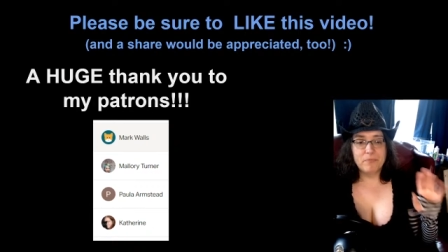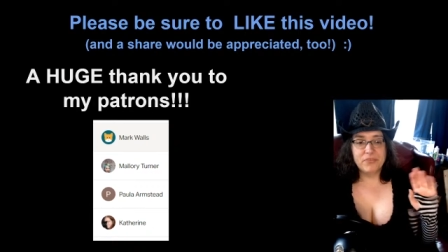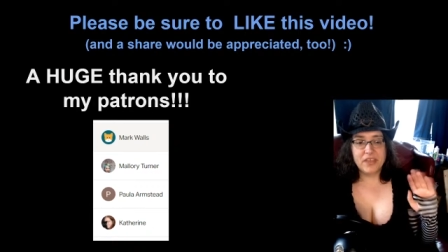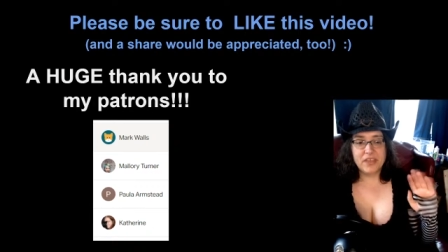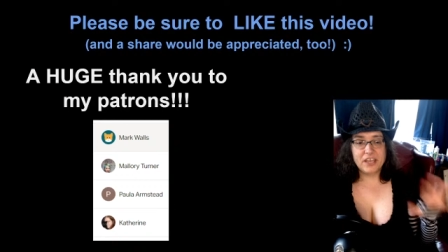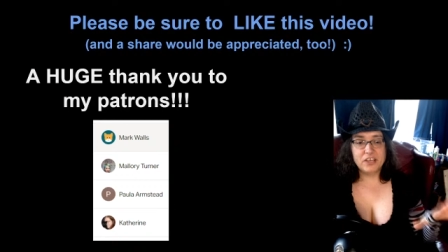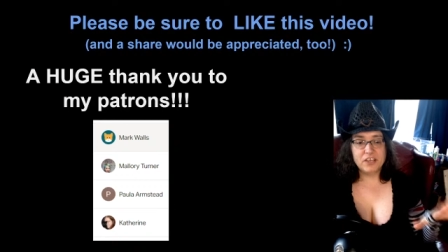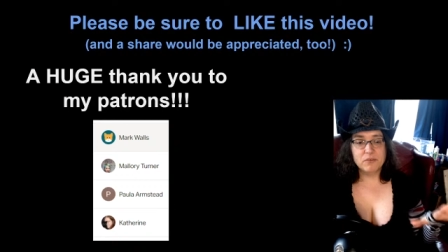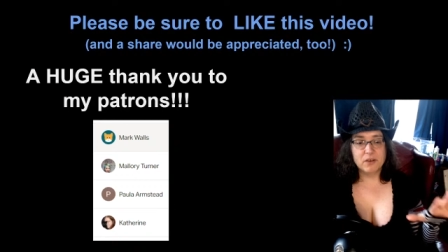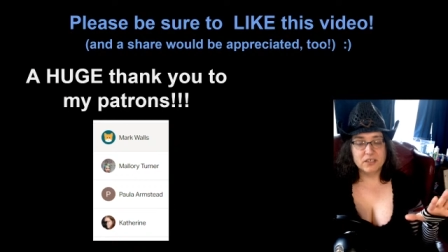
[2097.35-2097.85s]

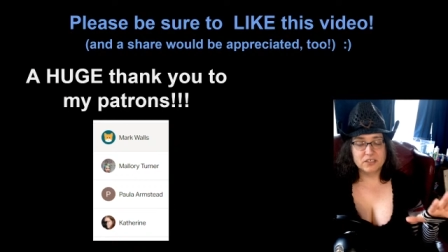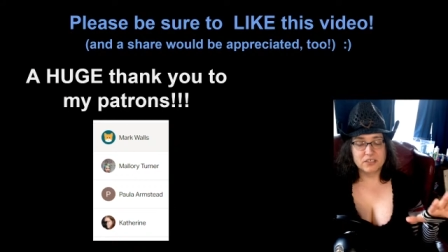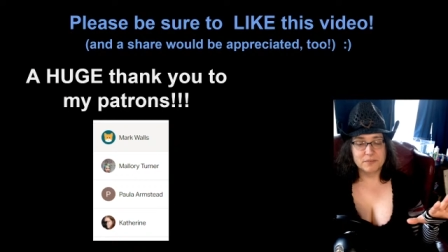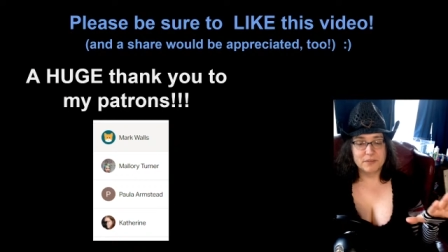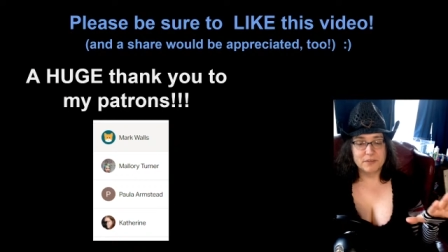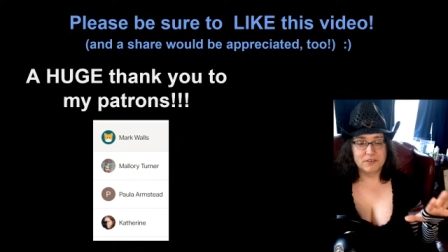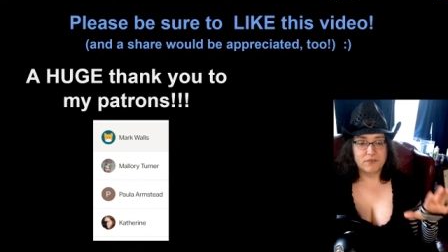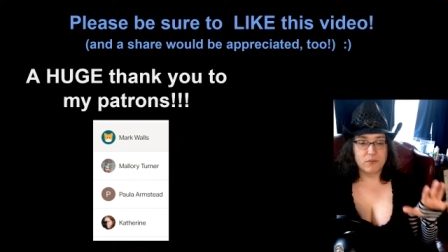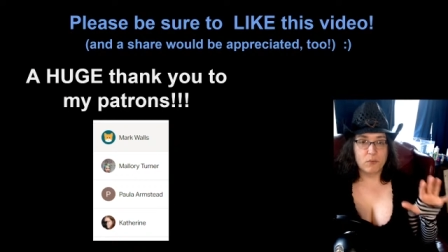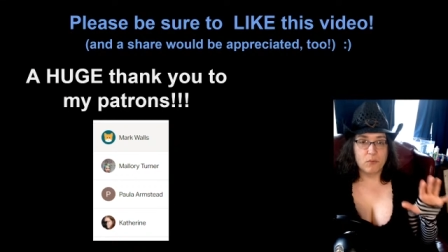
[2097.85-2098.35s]
Thank you all so
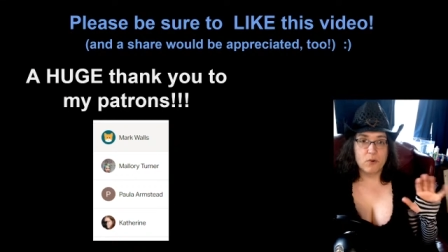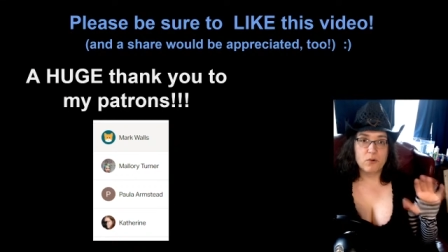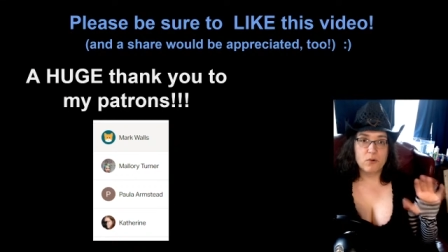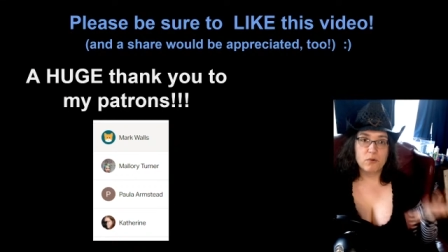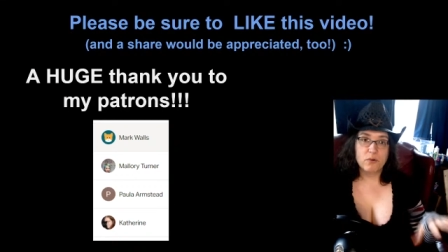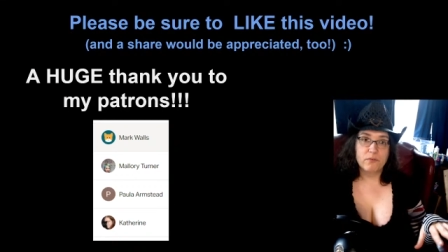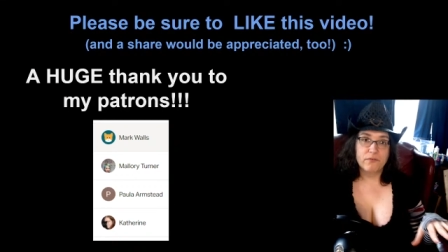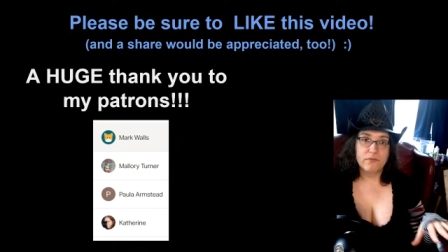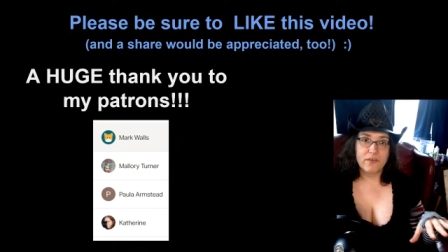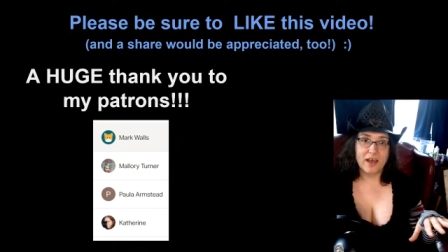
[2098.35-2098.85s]
much for
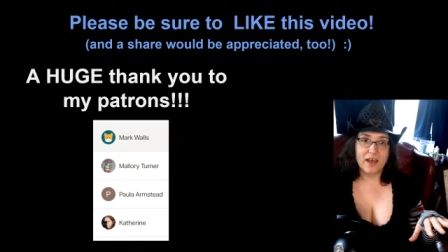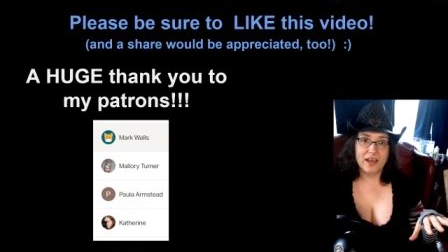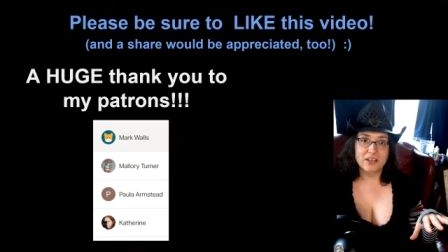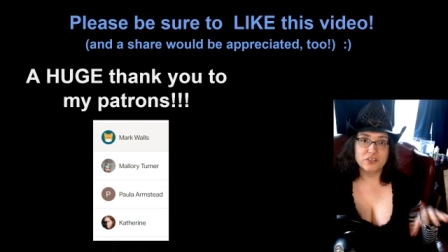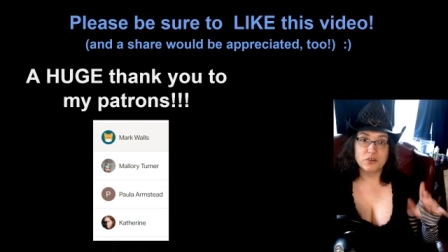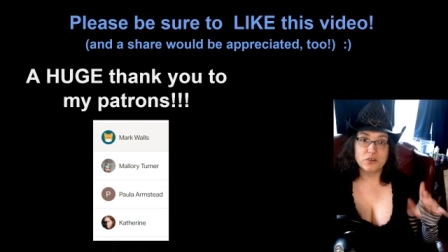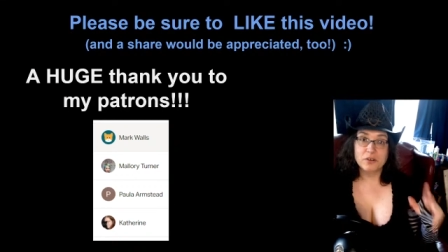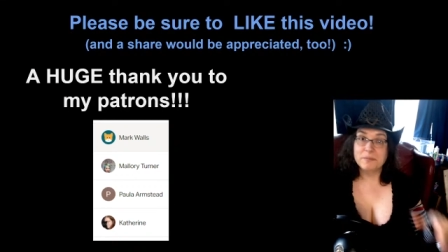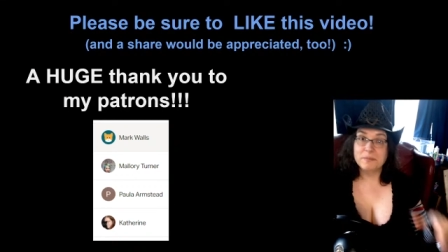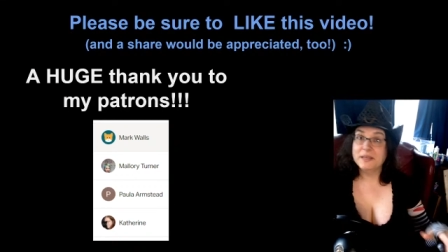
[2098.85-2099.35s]
who've uh,
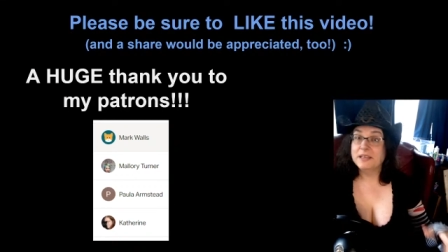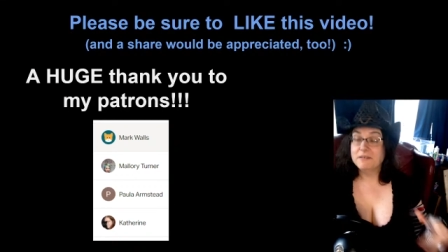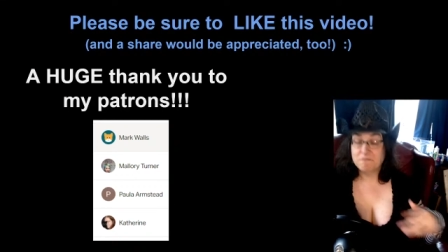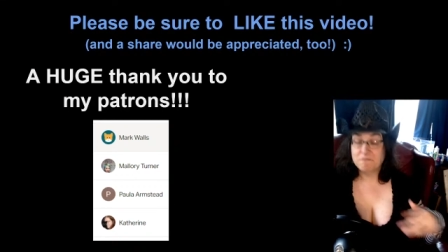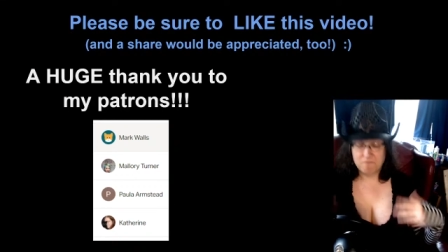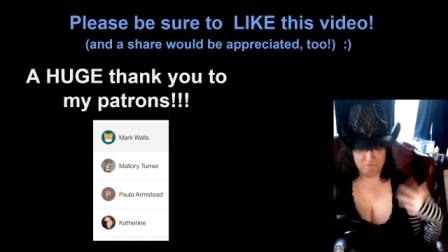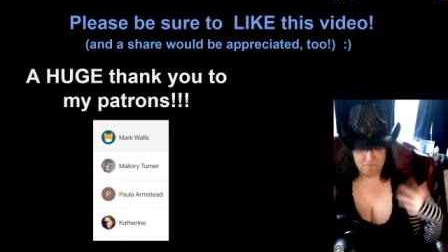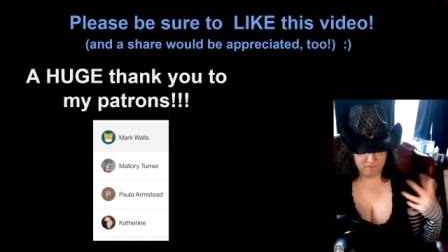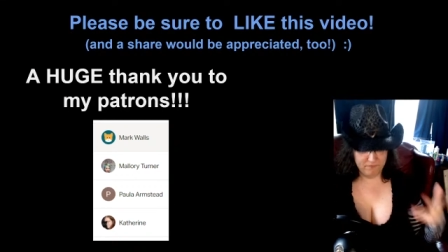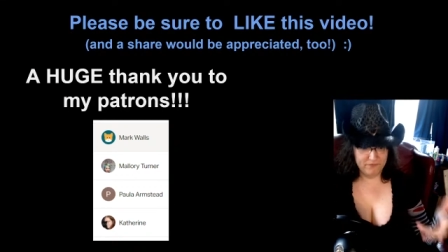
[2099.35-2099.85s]
joined me
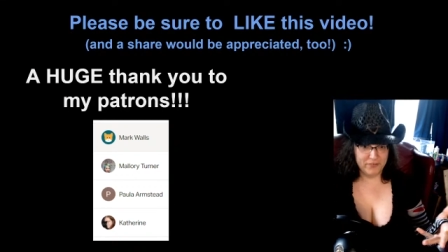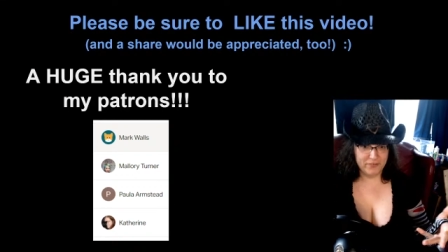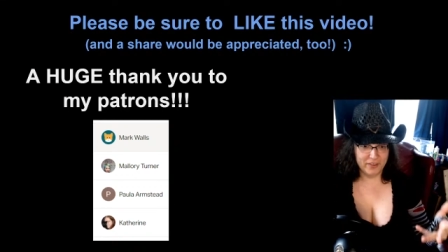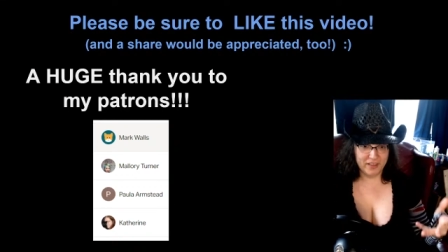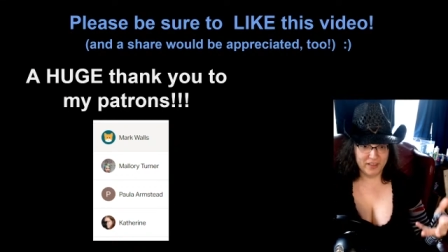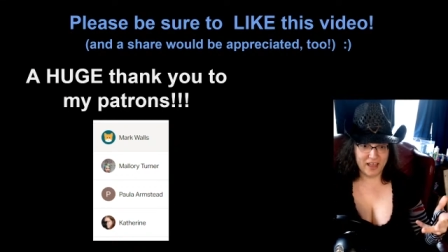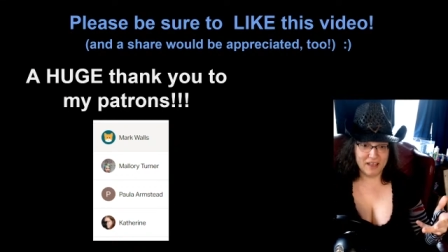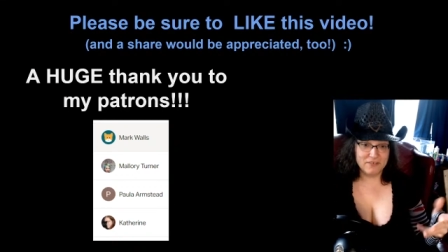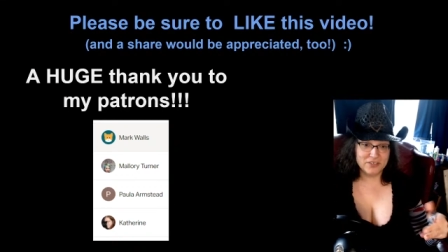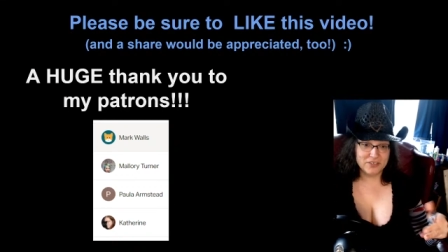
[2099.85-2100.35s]
for the
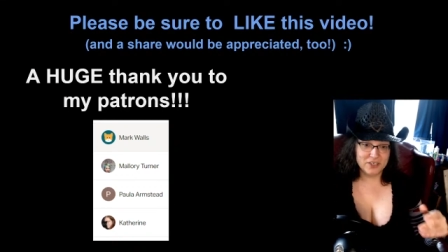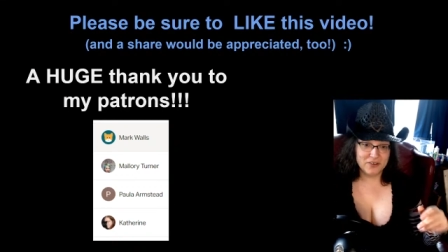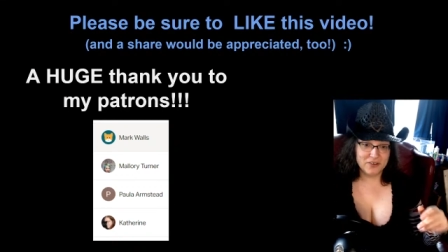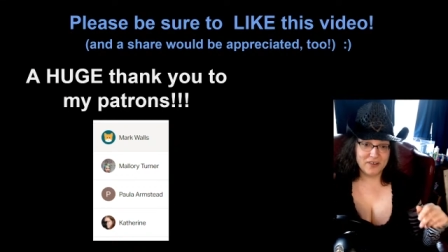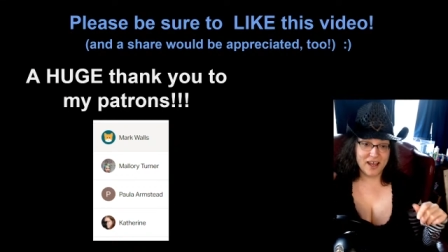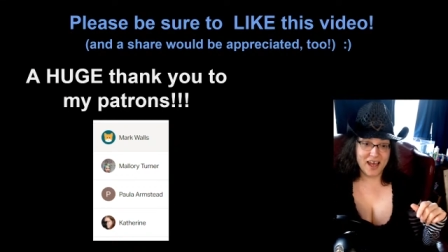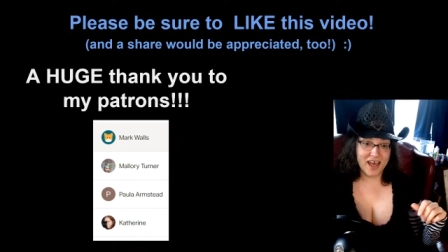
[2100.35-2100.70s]
live show.